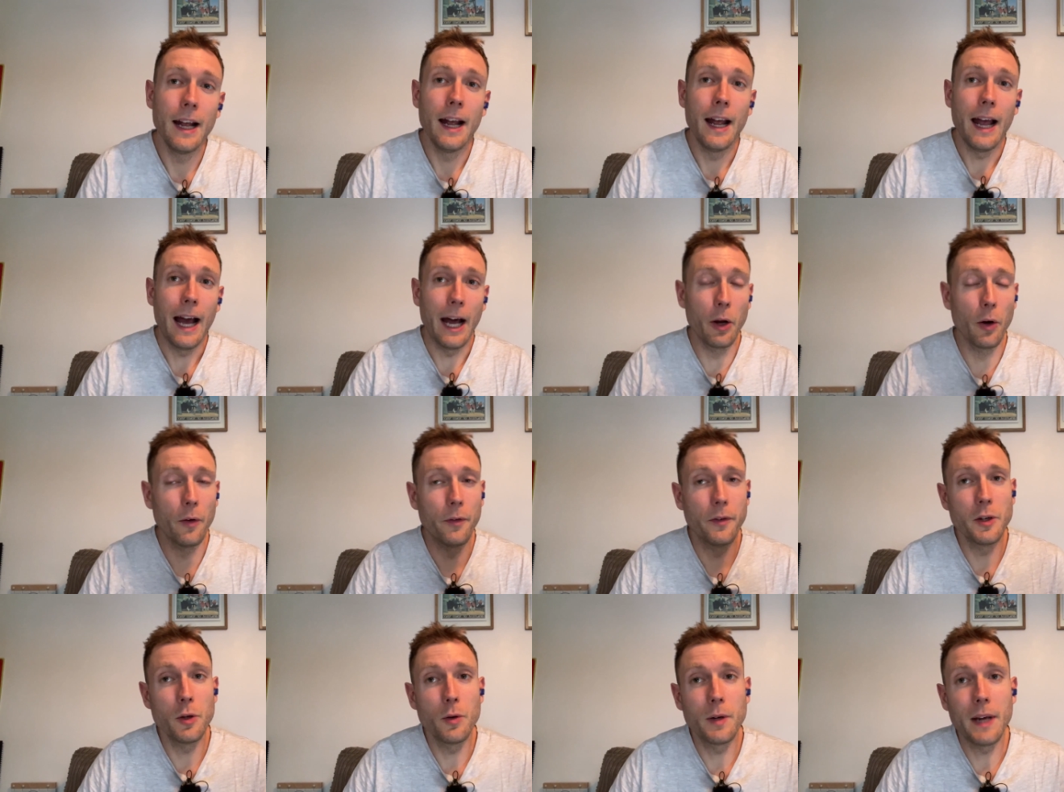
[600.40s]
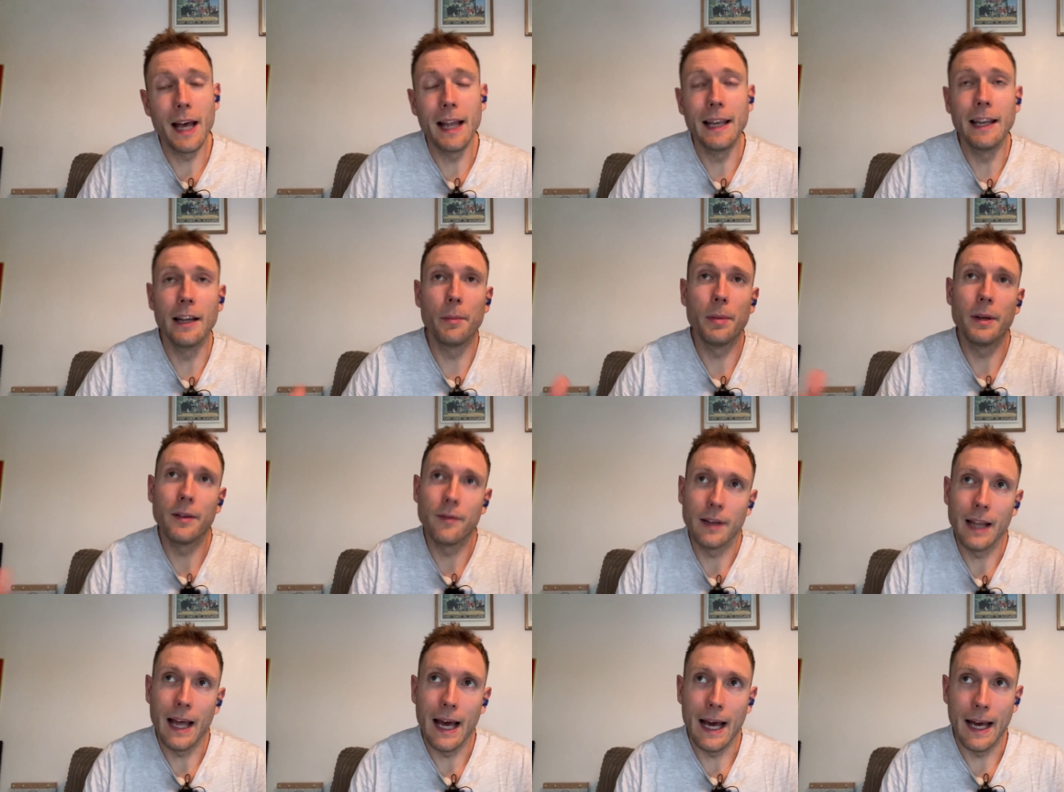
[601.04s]
And often you get a little
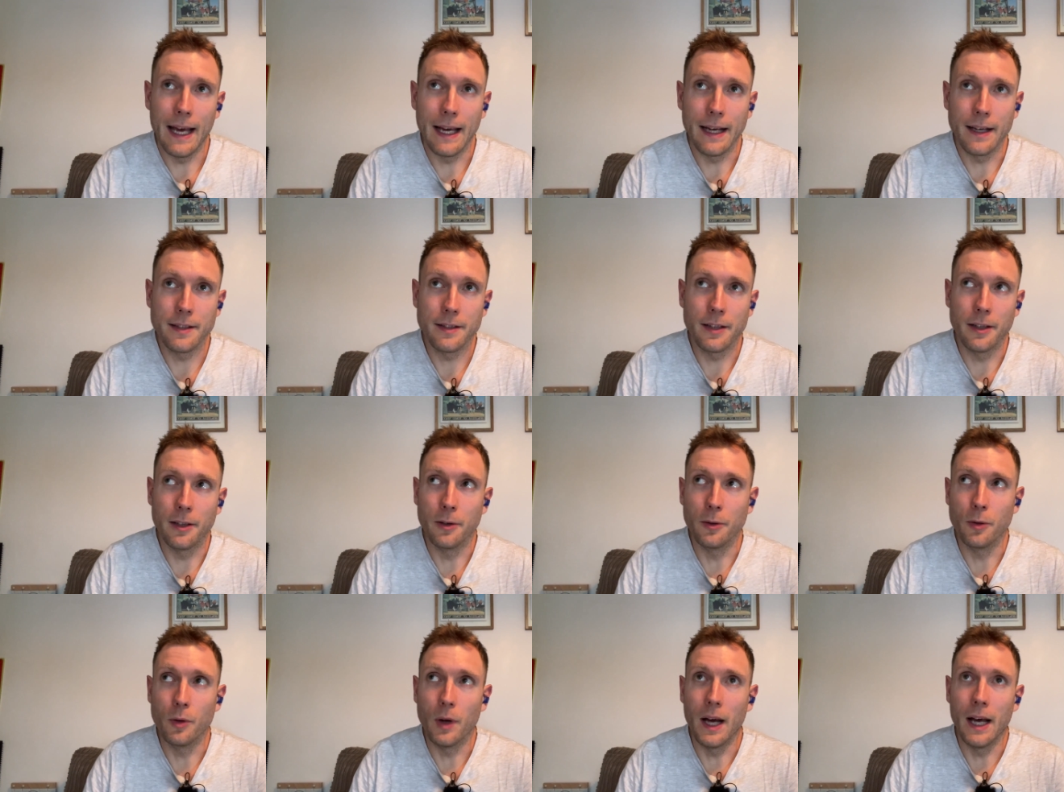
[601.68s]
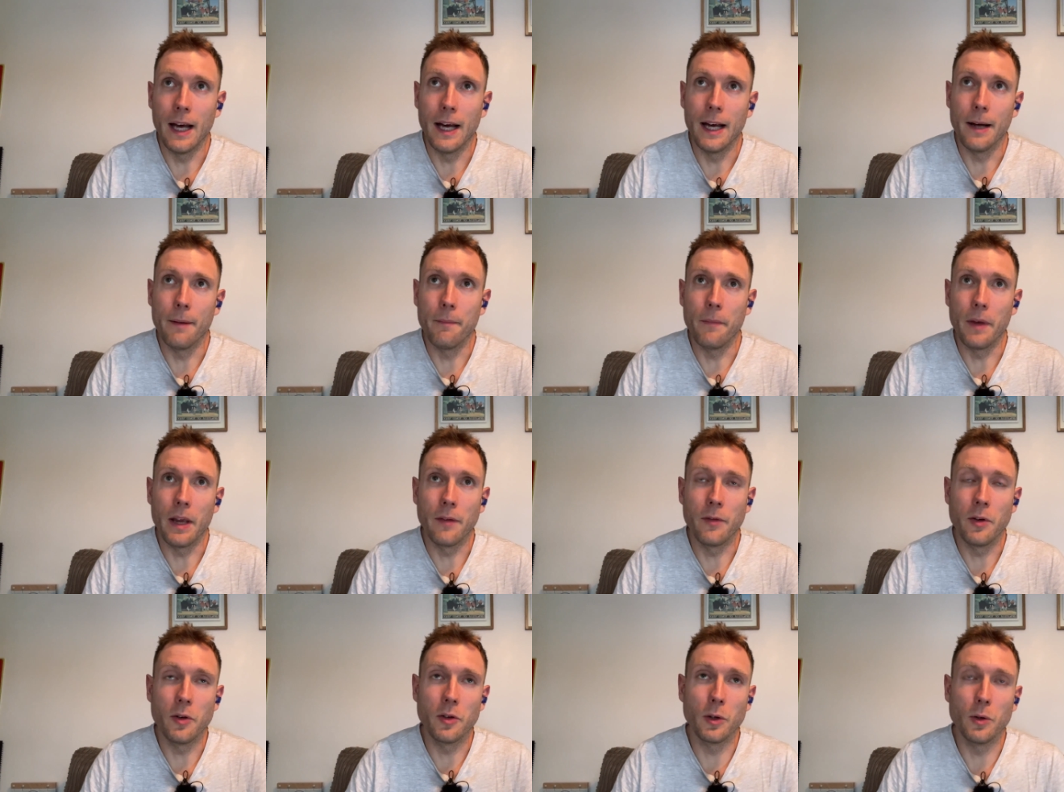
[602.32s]
bit of lag. So
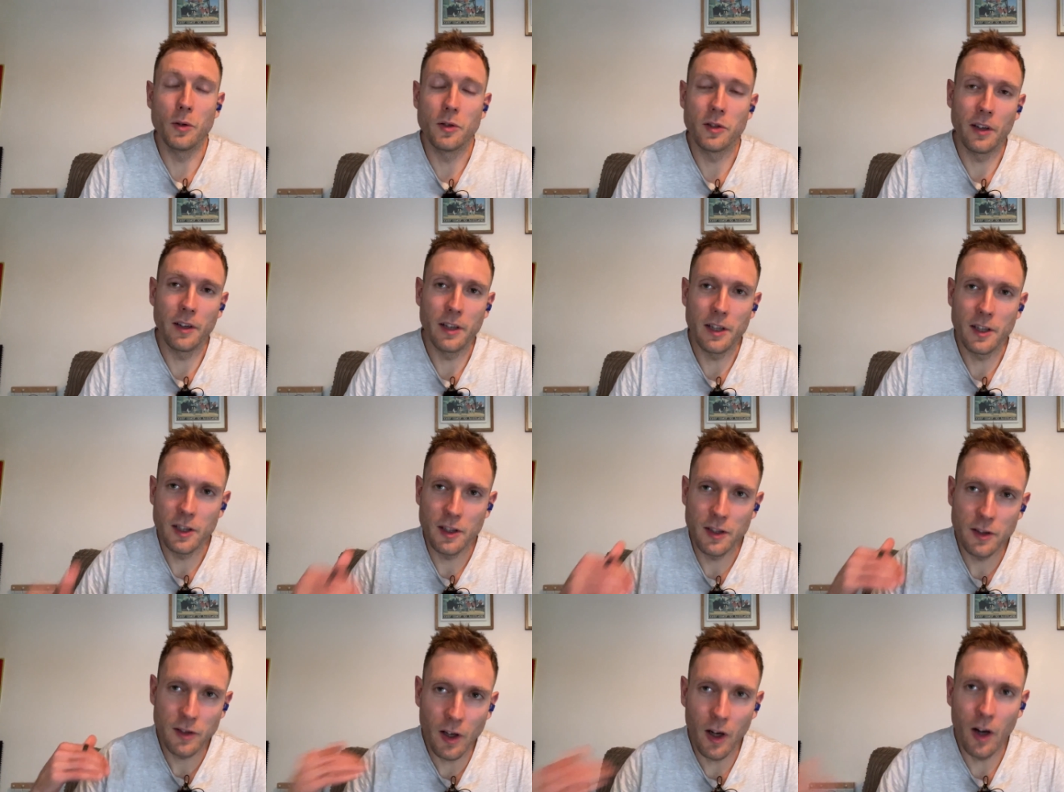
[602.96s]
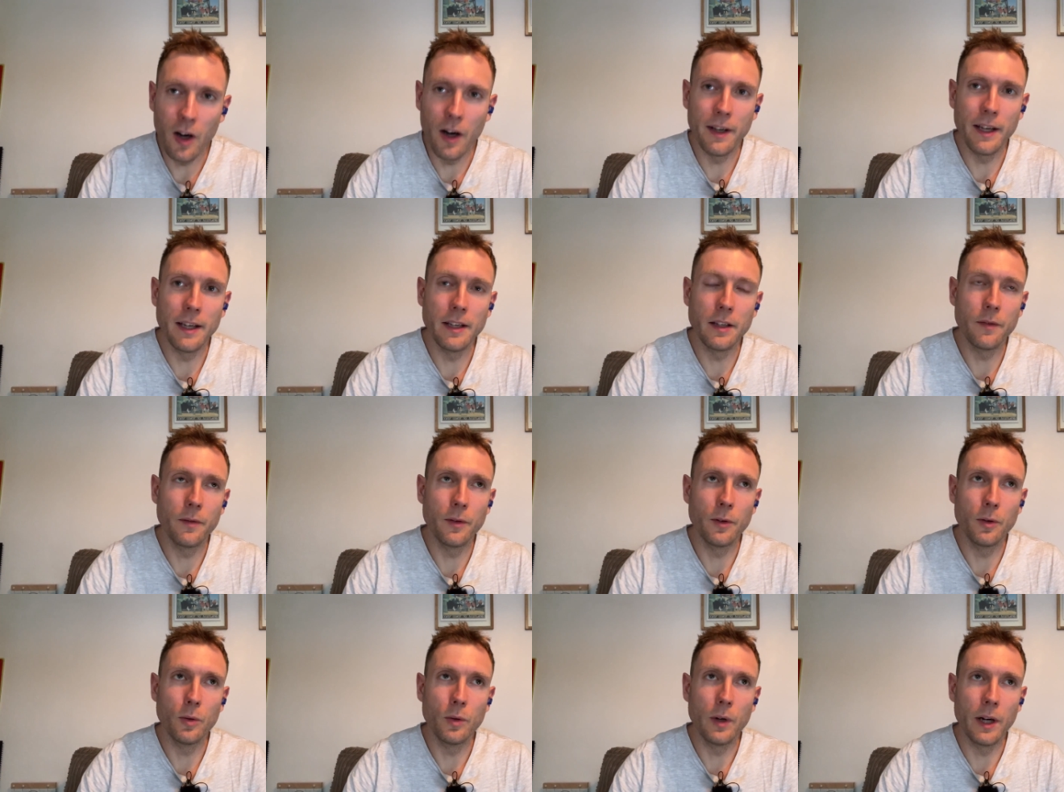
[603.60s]
if you do suddenly start an
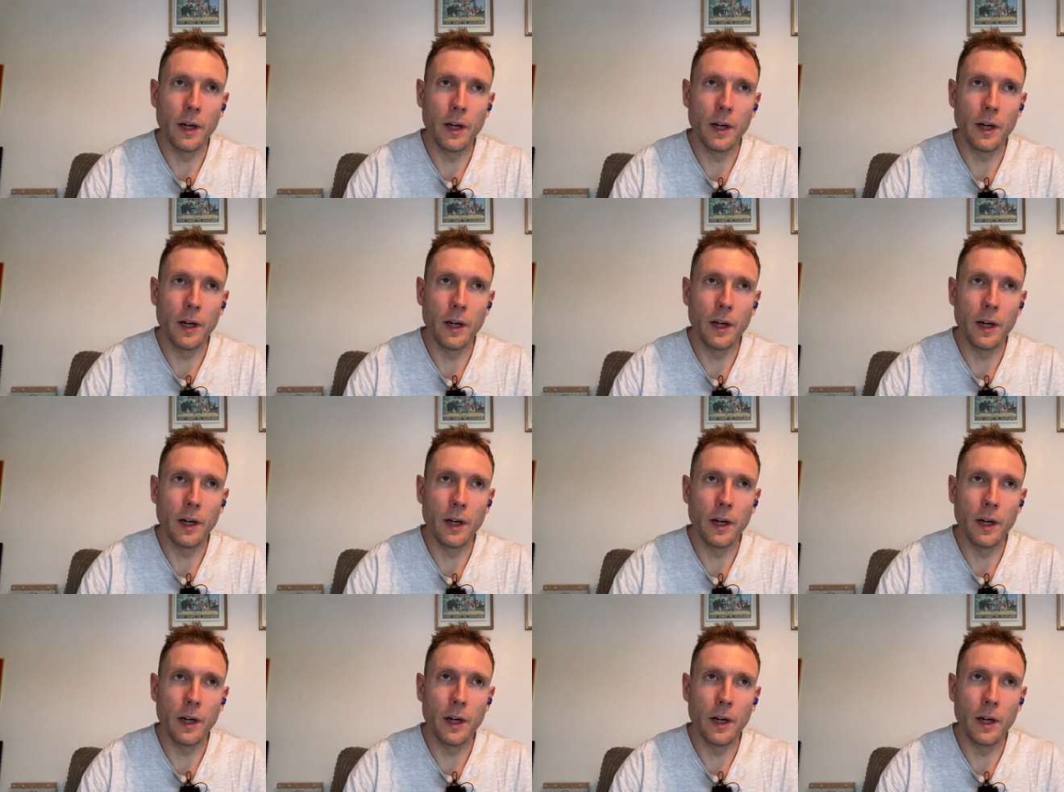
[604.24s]
interval